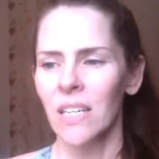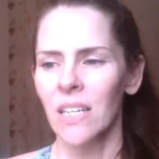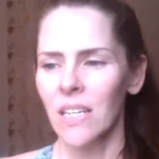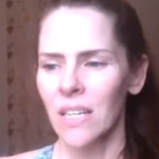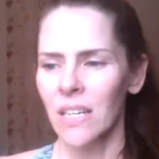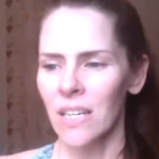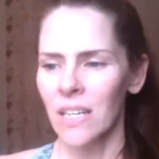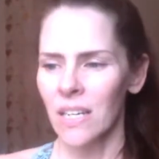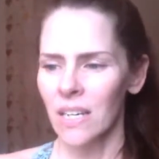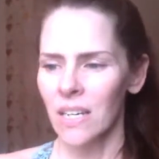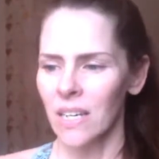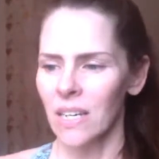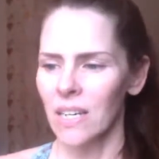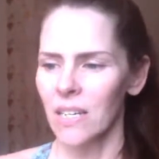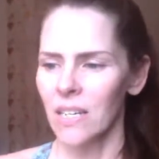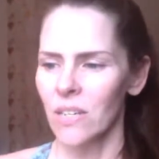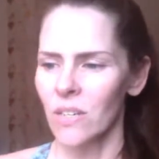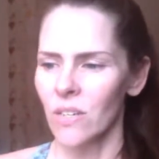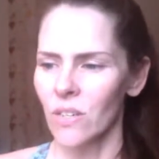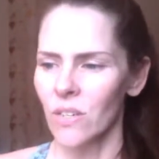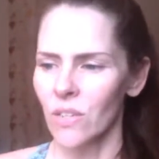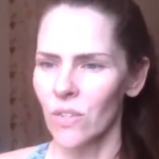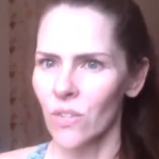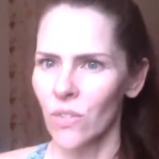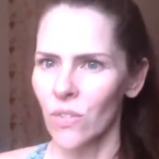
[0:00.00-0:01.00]
uh,
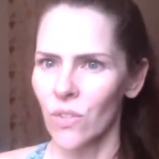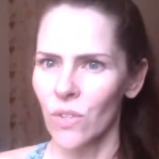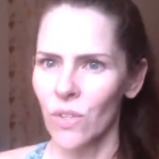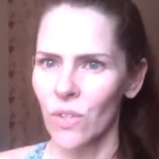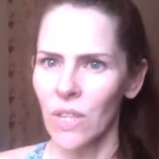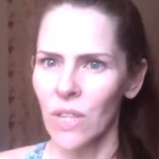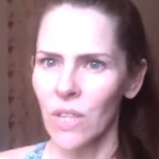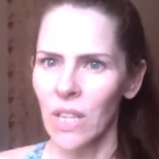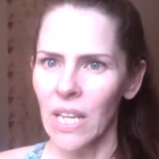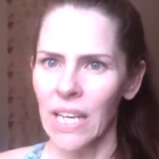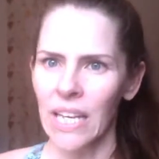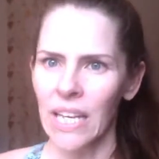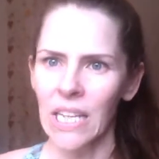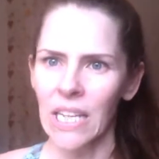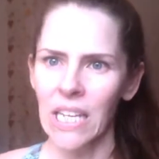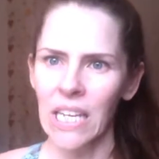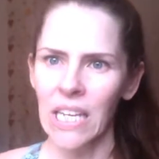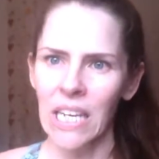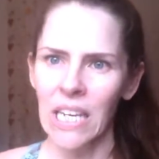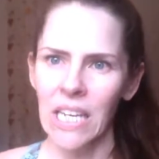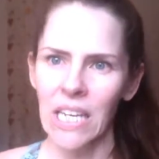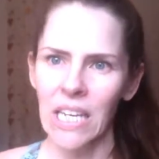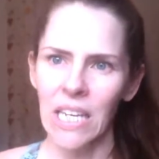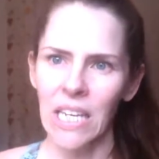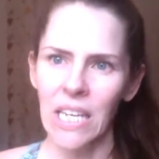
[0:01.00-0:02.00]

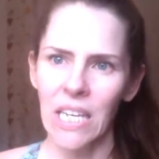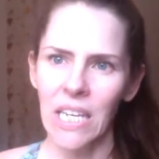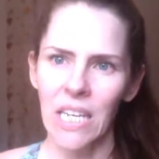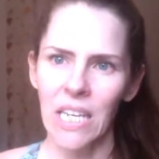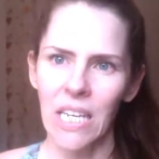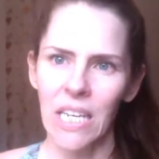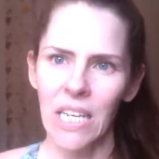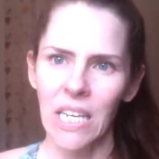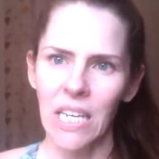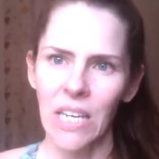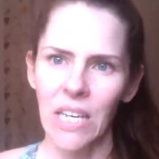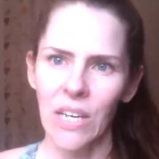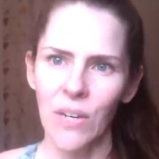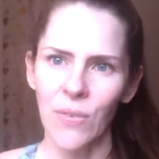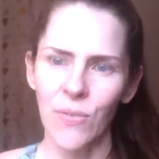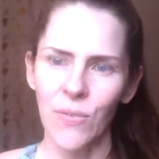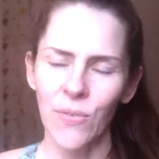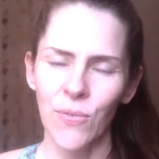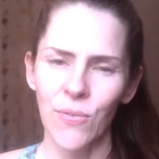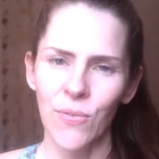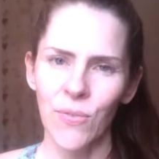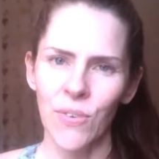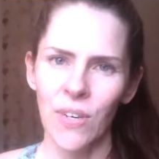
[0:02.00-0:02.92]
lately if